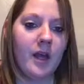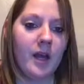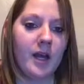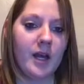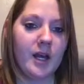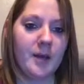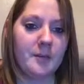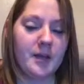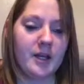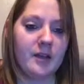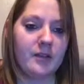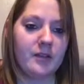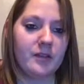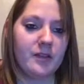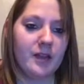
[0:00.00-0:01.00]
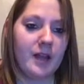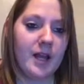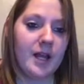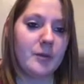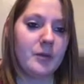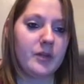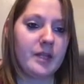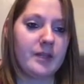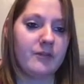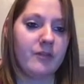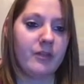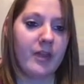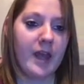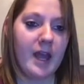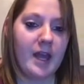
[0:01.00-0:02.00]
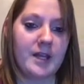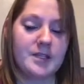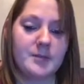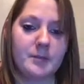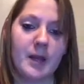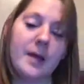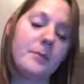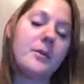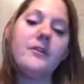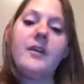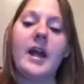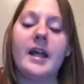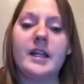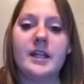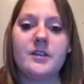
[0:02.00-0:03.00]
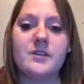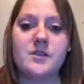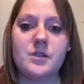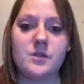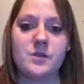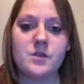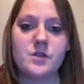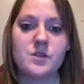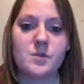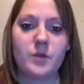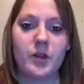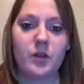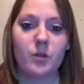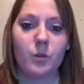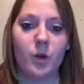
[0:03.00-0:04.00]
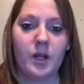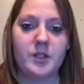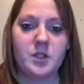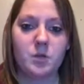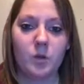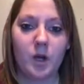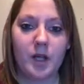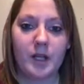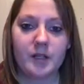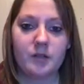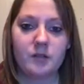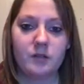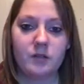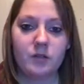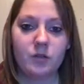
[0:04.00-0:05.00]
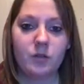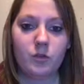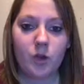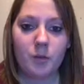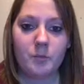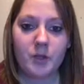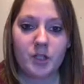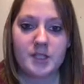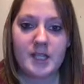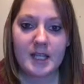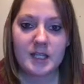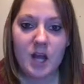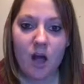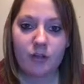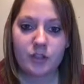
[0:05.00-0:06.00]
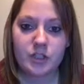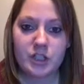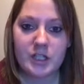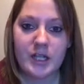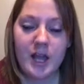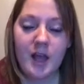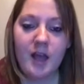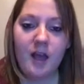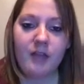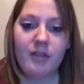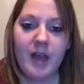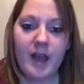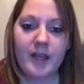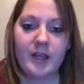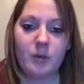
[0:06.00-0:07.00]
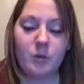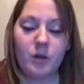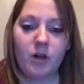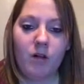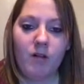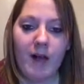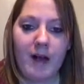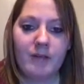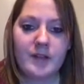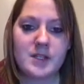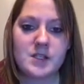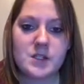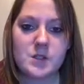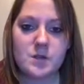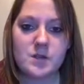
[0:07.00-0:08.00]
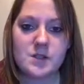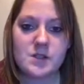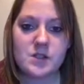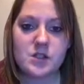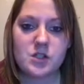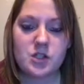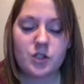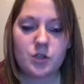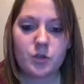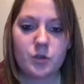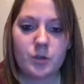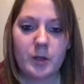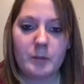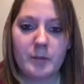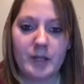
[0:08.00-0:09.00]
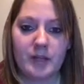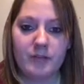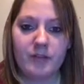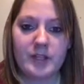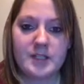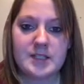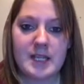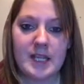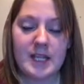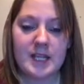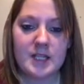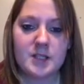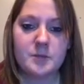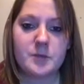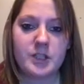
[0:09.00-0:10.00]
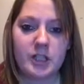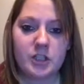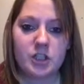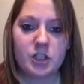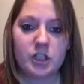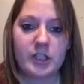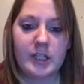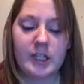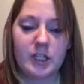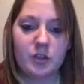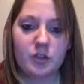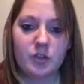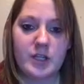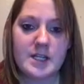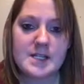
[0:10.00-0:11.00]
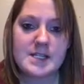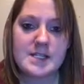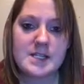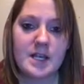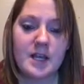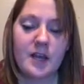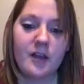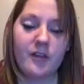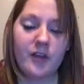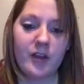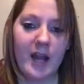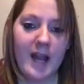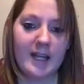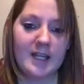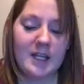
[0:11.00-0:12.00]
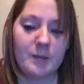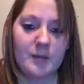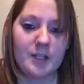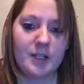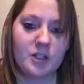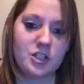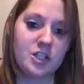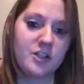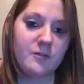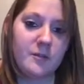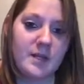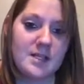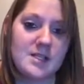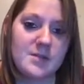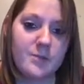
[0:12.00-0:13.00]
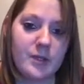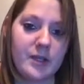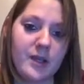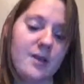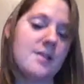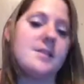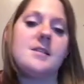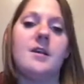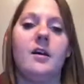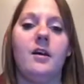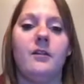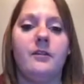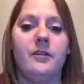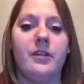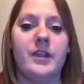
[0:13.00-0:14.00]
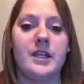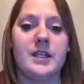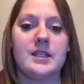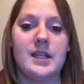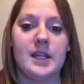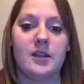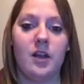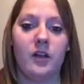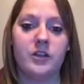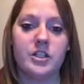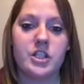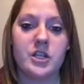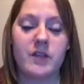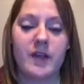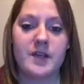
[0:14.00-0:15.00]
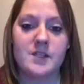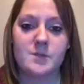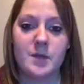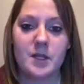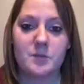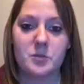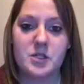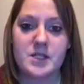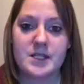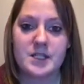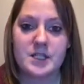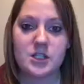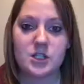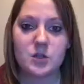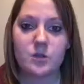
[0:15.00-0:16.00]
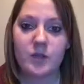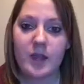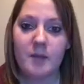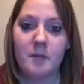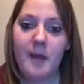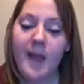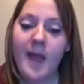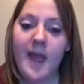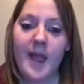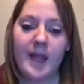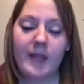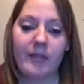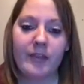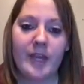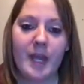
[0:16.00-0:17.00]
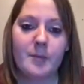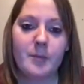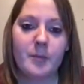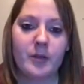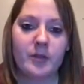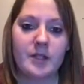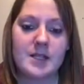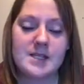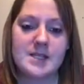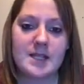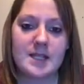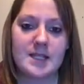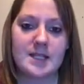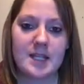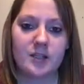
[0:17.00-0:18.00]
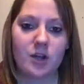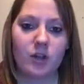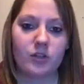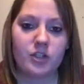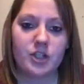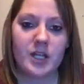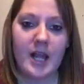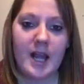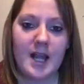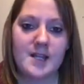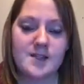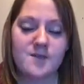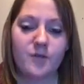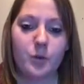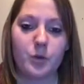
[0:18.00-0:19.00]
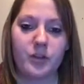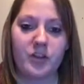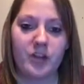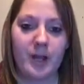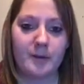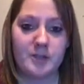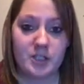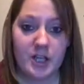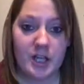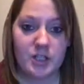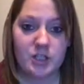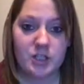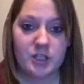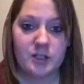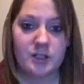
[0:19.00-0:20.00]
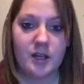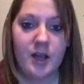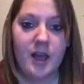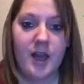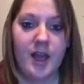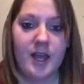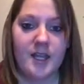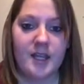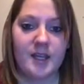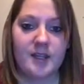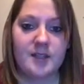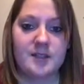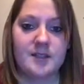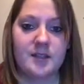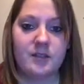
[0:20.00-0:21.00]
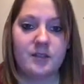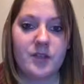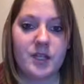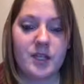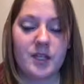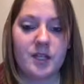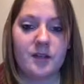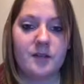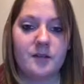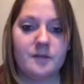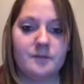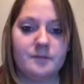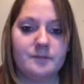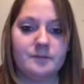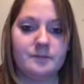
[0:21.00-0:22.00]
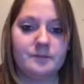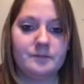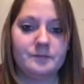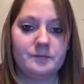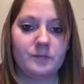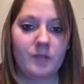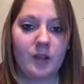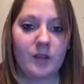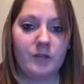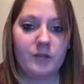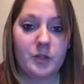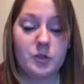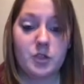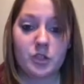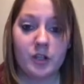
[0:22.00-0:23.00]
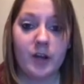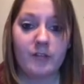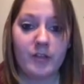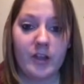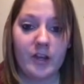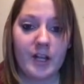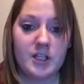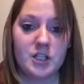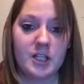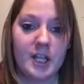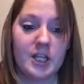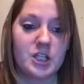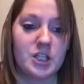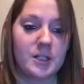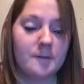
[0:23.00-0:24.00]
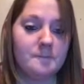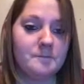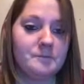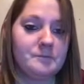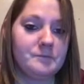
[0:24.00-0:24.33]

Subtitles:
I believe that by providing students with one-to-one Chromebook technology, that it will allow these students to benefit and potentially increase their academic achievements because of the technology that is being presented to them and the capabilities that that technology has for their education and the future of their education.